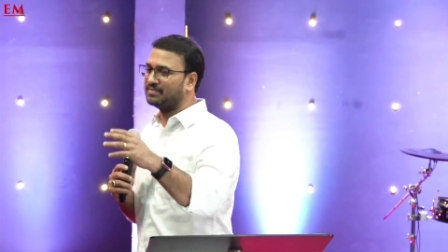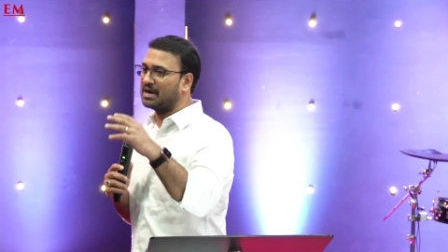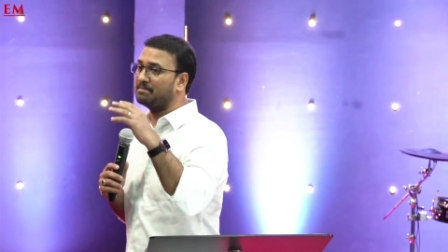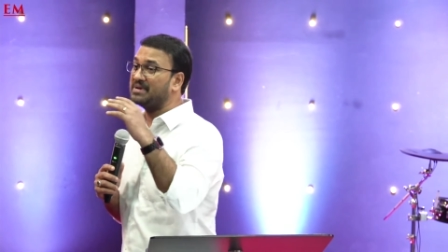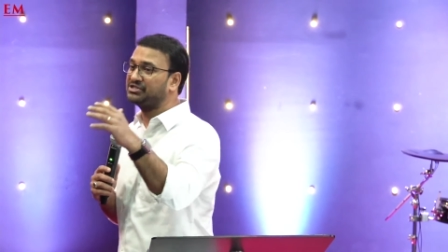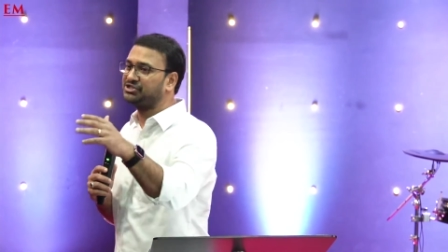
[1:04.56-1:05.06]
a
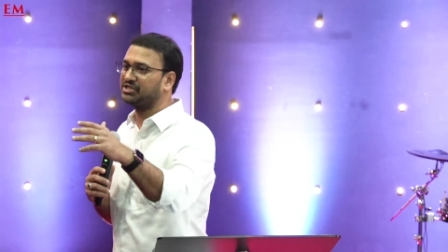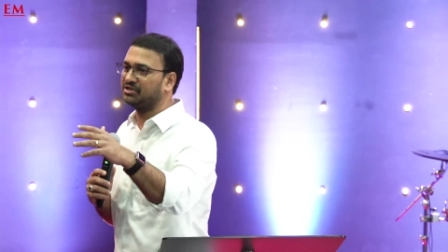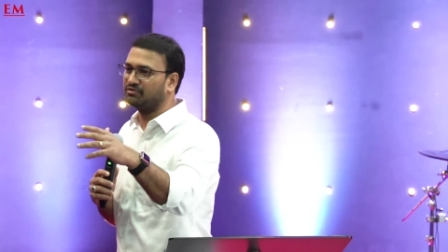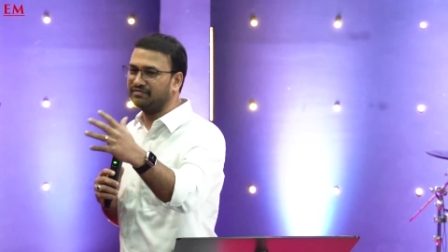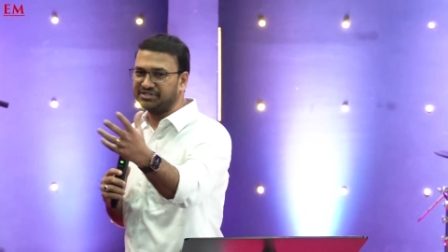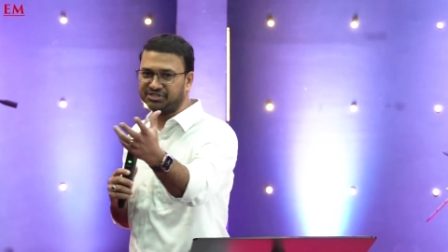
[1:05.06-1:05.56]
mission or
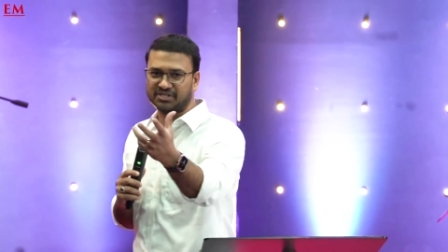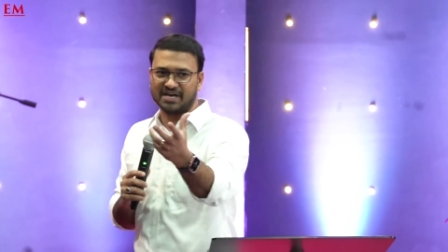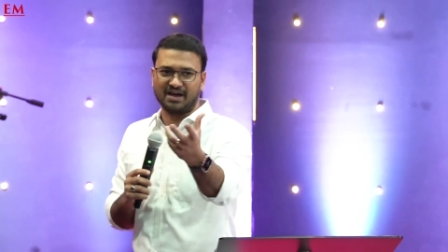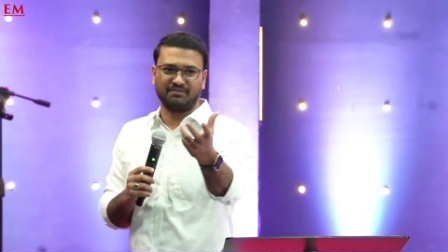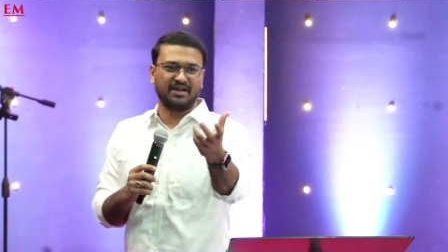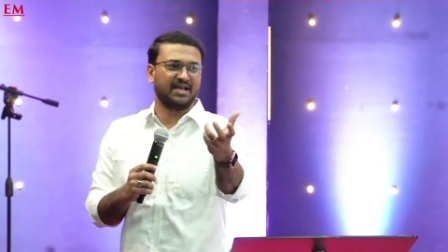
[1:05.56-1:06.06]
vision
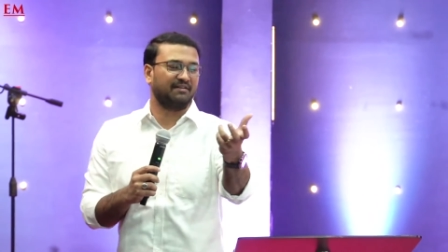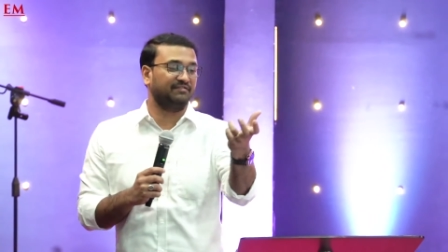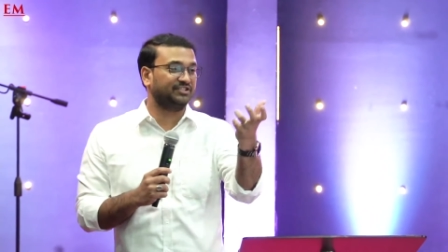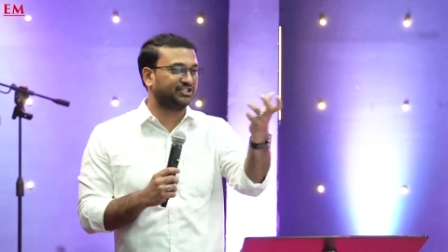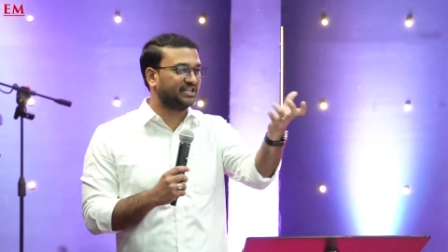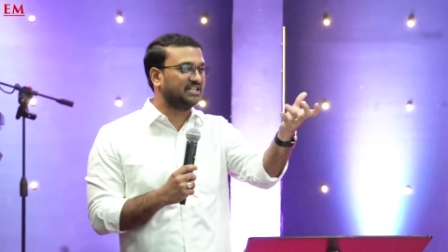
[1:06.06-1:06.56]
kavali. A
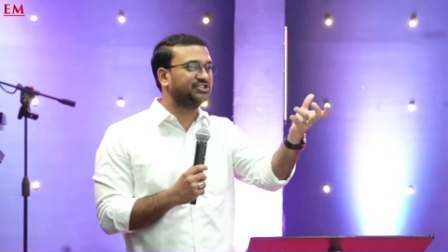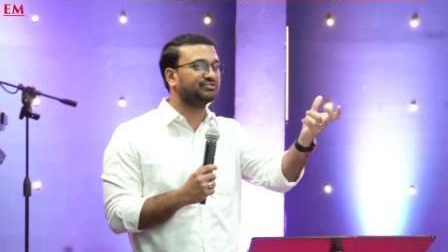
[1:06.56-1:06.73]
vision achieve